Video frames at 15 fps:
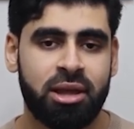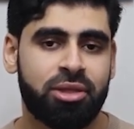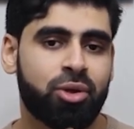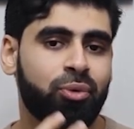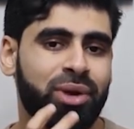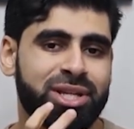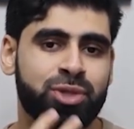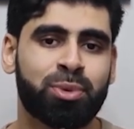the
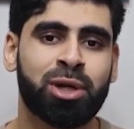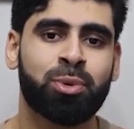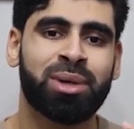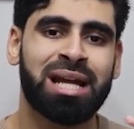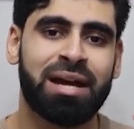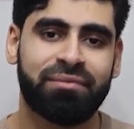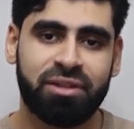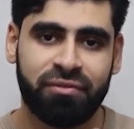reason why you
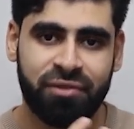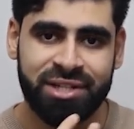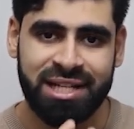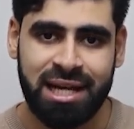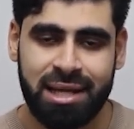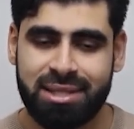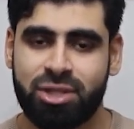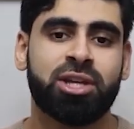want to have different
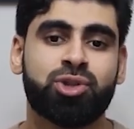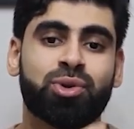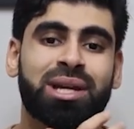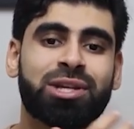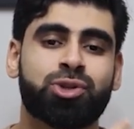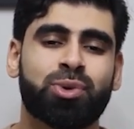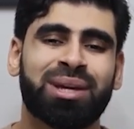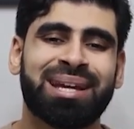ads is you
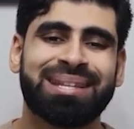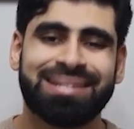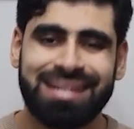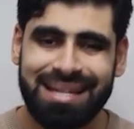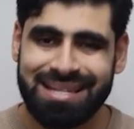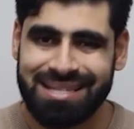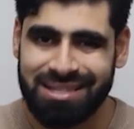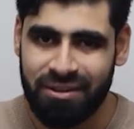can
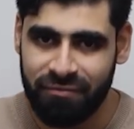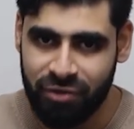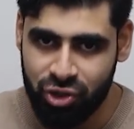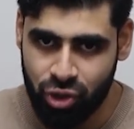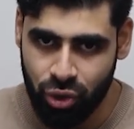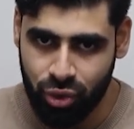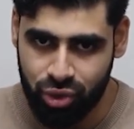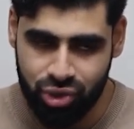test different
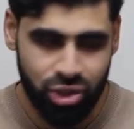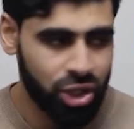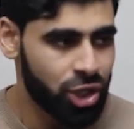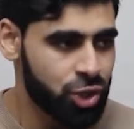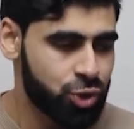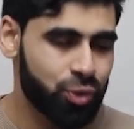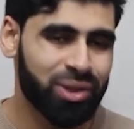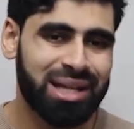hooks,
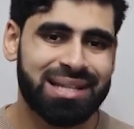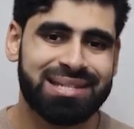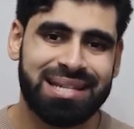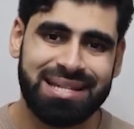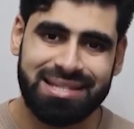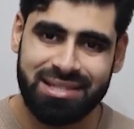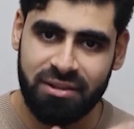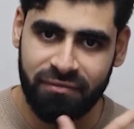so you can
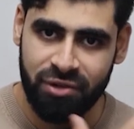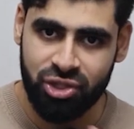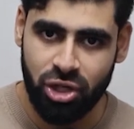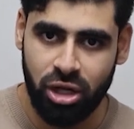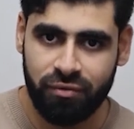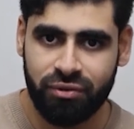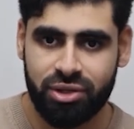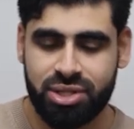test different
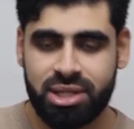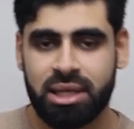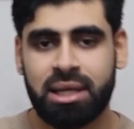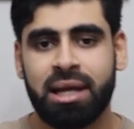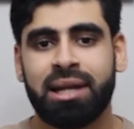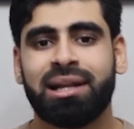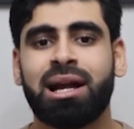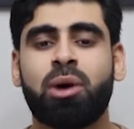offers.
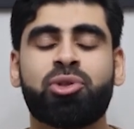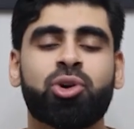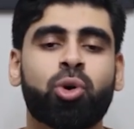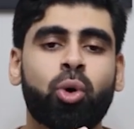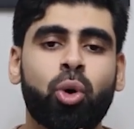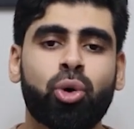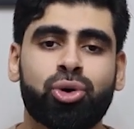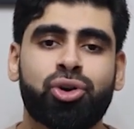Now, the
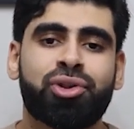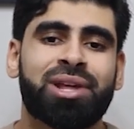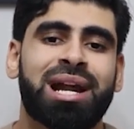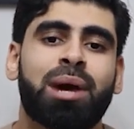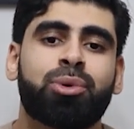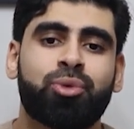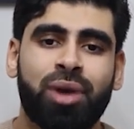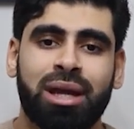order that
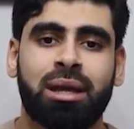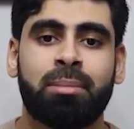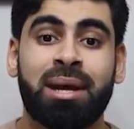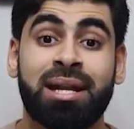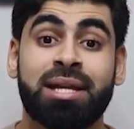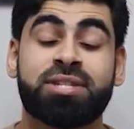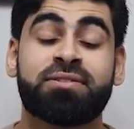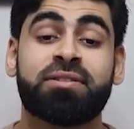I would
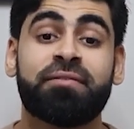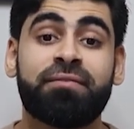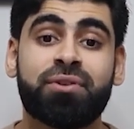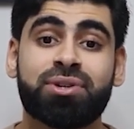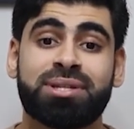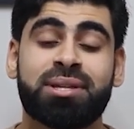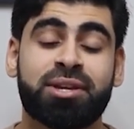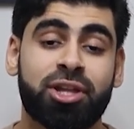recommend is the
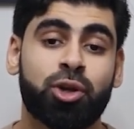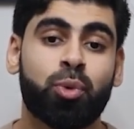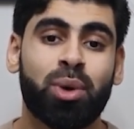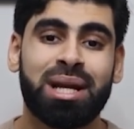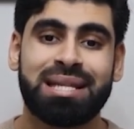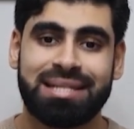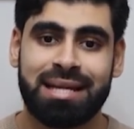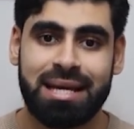first thing that you
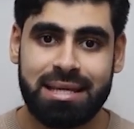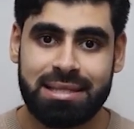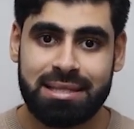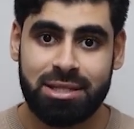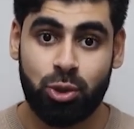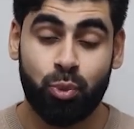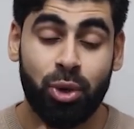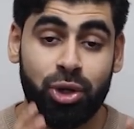want to
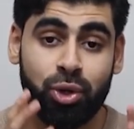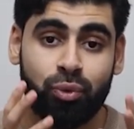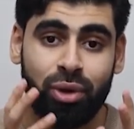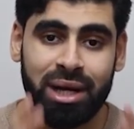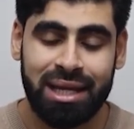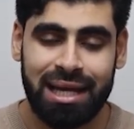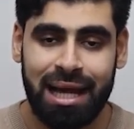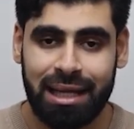test when you're
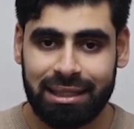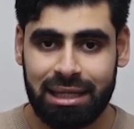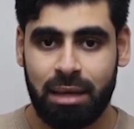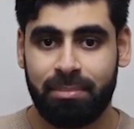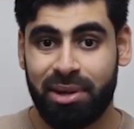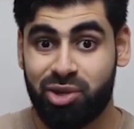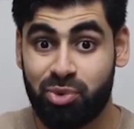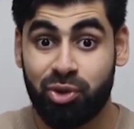running ad
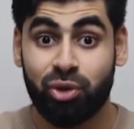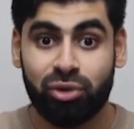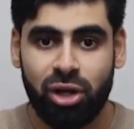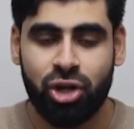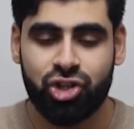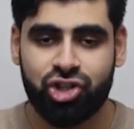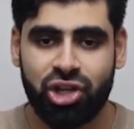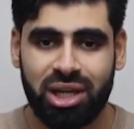campaigns, when you're
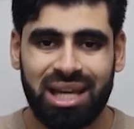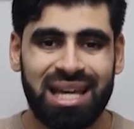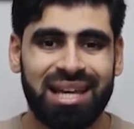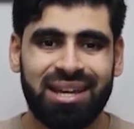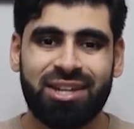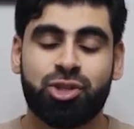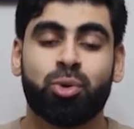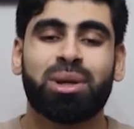launching,
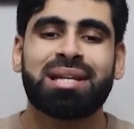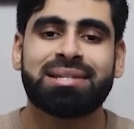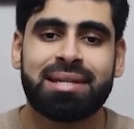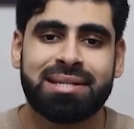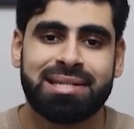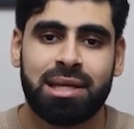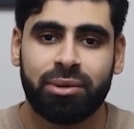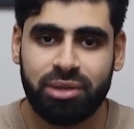is you want to
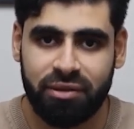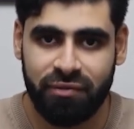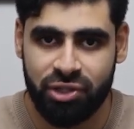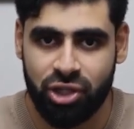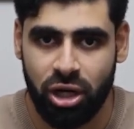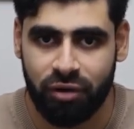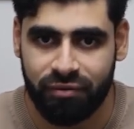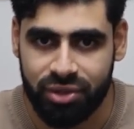test out
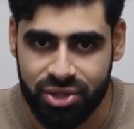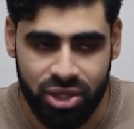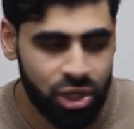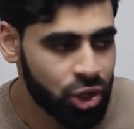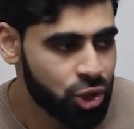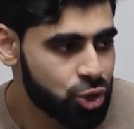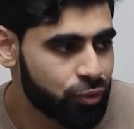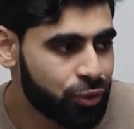different offers.
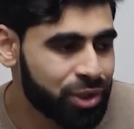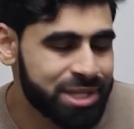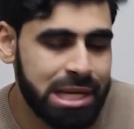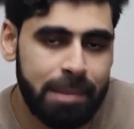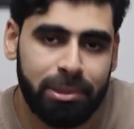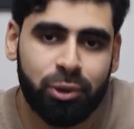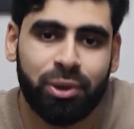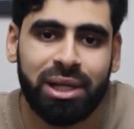So for
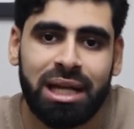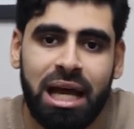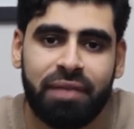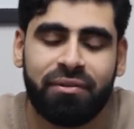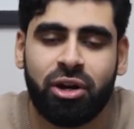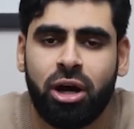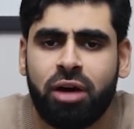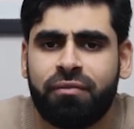example, you can have
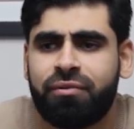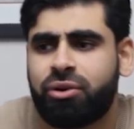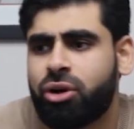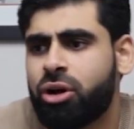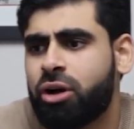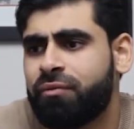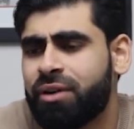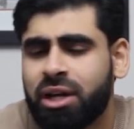an offer
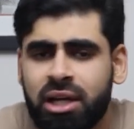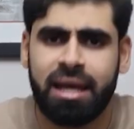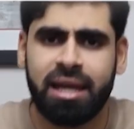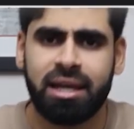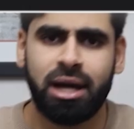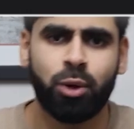of, hey,